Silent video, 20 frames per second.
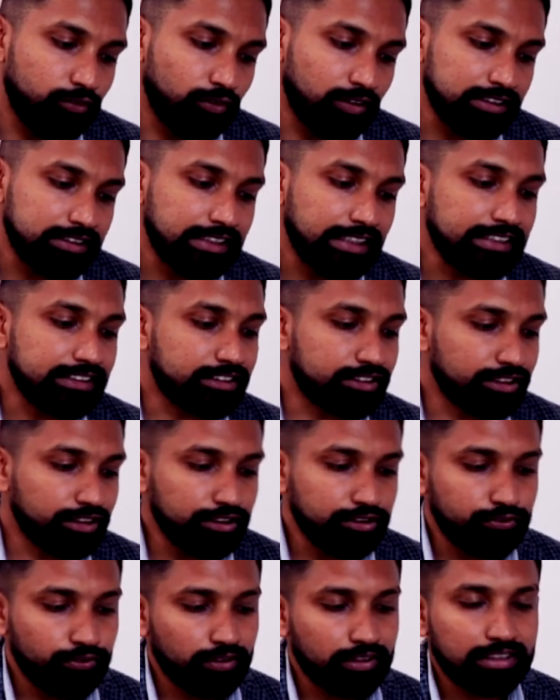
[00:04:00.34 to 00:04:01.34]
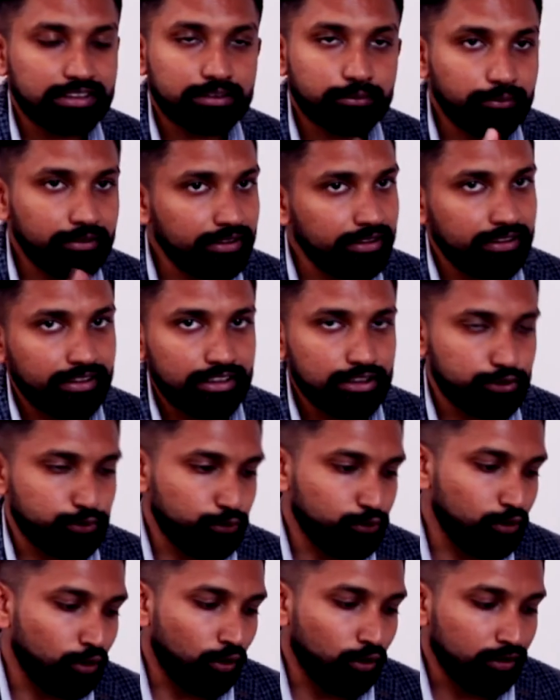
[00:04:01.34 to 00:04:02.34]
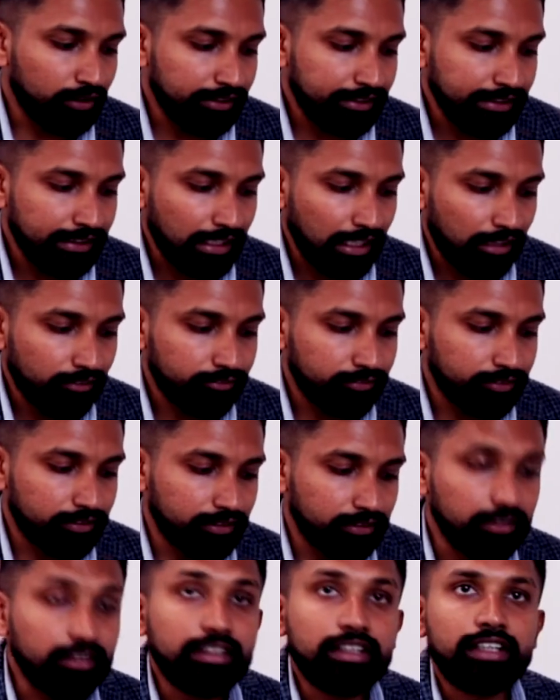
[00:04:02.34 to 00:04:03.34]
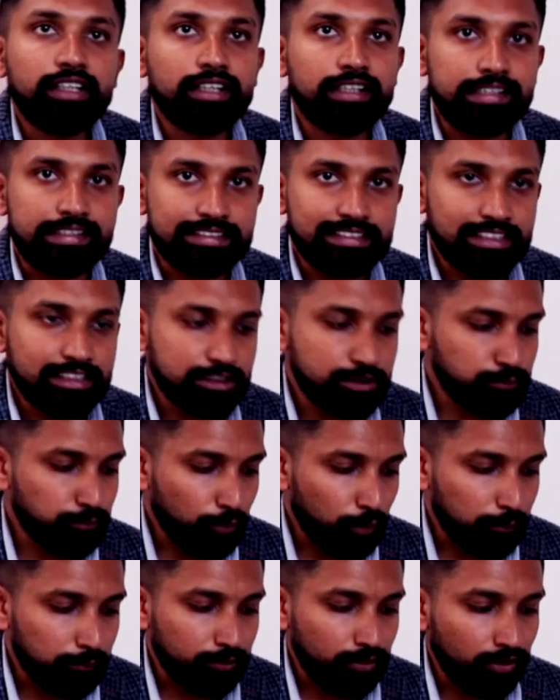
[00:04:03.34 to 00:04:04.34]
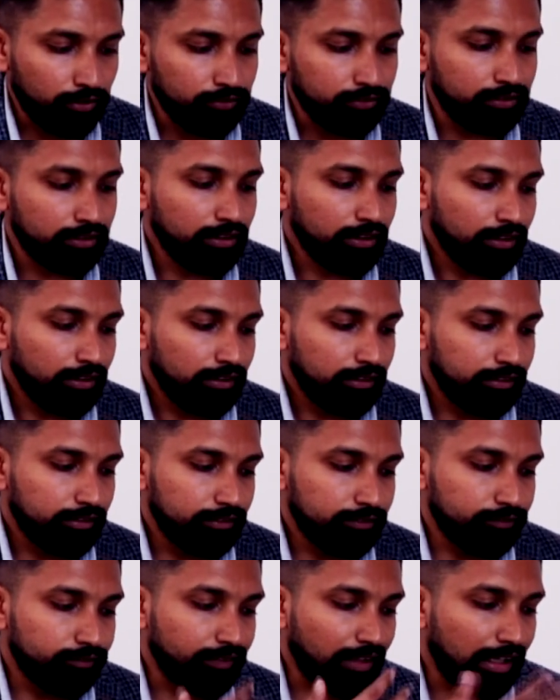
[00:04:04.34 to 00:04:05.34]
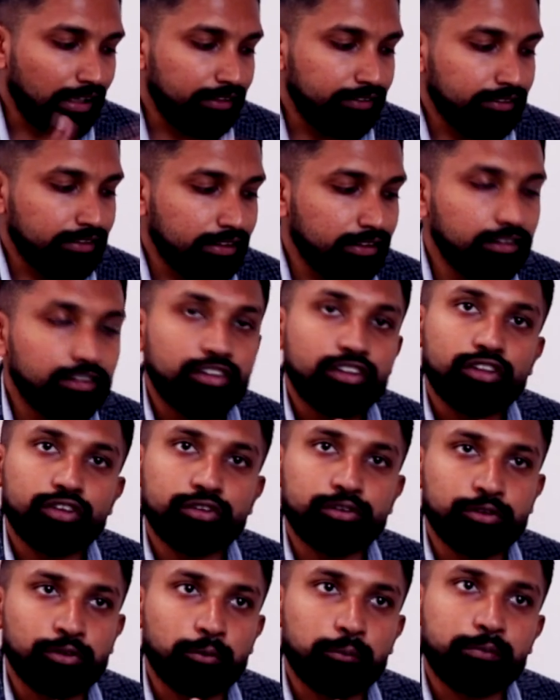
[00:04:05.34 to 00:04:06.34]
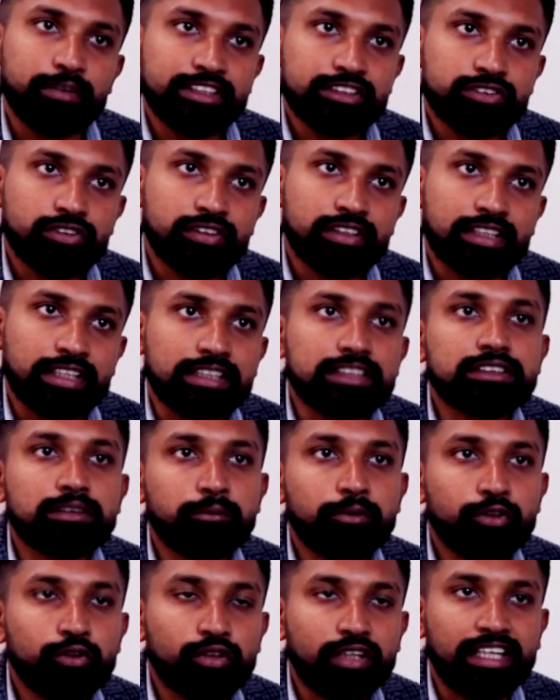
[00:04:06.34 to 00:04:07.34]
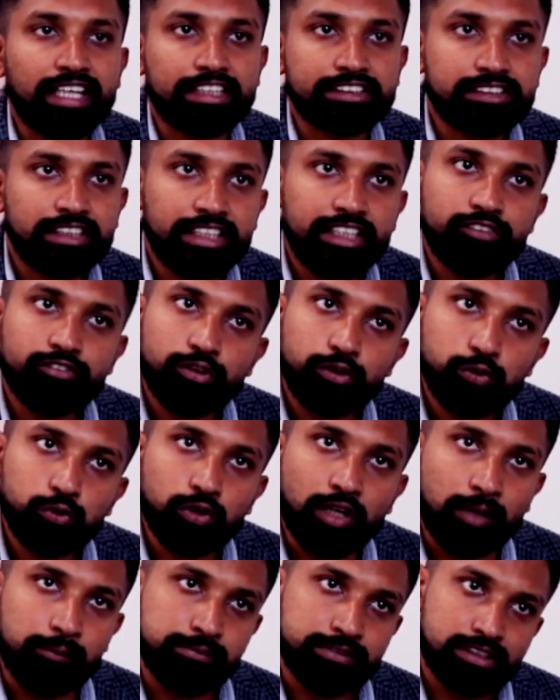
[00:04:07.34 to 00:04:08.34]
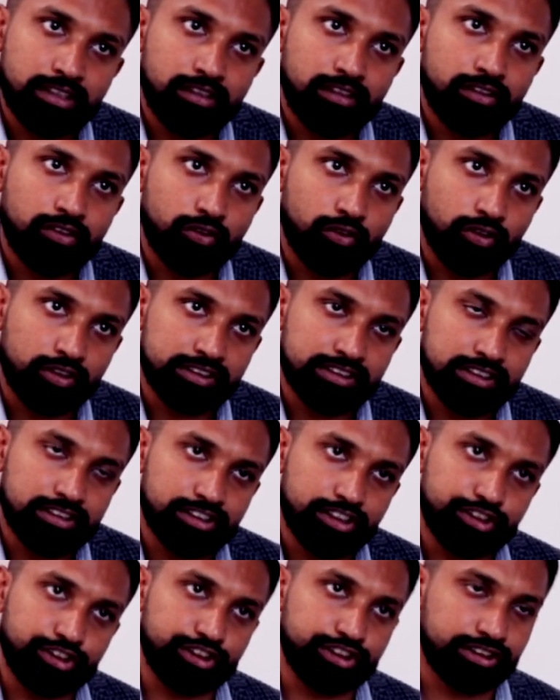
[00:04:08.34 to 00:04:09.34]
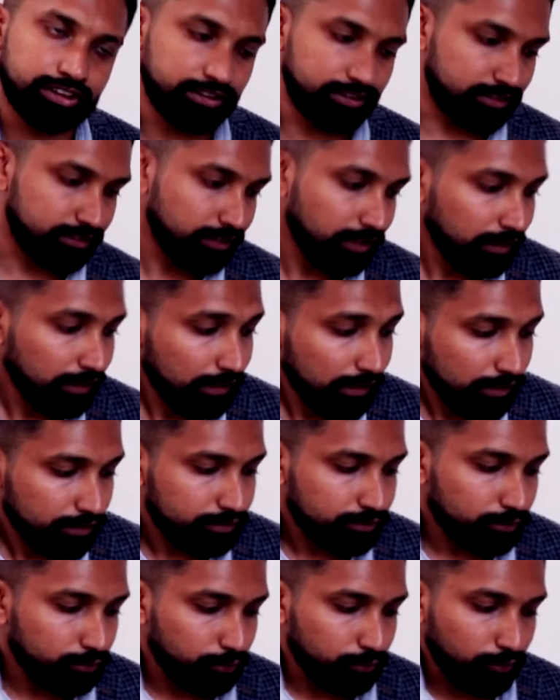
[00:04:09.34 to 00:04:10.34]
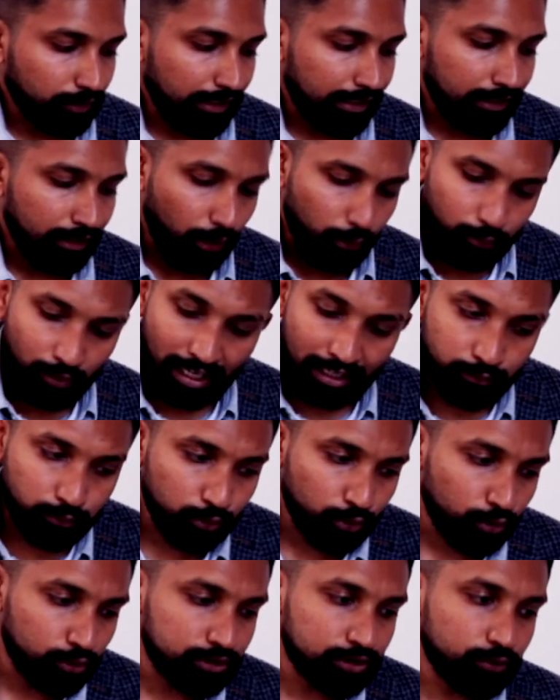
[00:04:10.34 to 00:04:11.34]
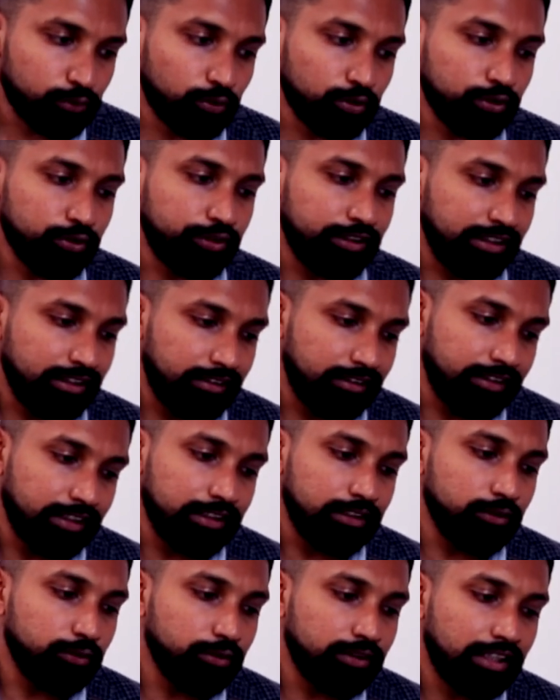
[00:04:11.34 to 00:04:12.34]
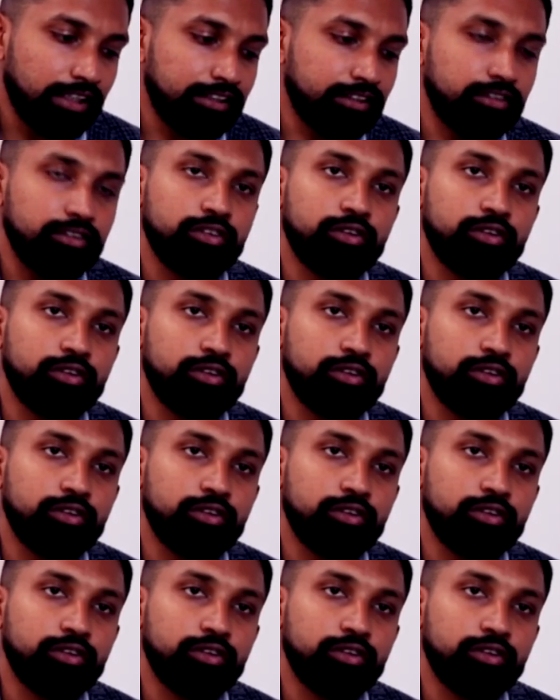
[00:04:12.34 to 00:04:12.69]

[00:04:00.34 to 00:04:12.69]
once I search for customer details, you will already have the results popped out, and then based on the customer you can actually even do upsell and cross-sell suggestions. So now I would also want to tell you that